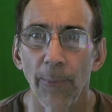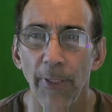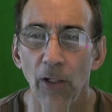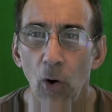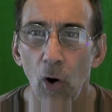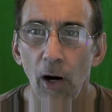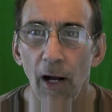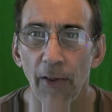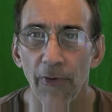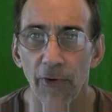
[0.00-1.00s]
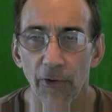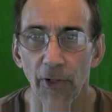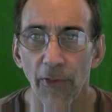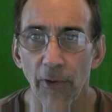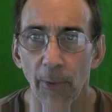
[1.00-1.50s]
because there's
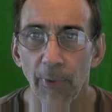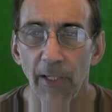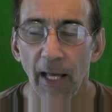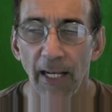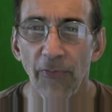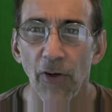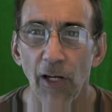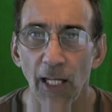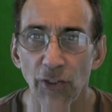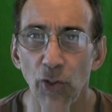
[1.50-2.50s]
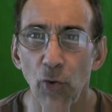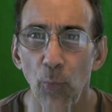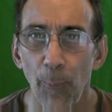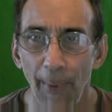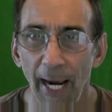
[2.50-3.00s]
nothing that can be done, if they're not too
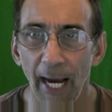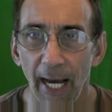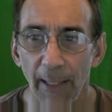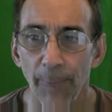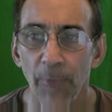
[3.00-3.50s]
bad.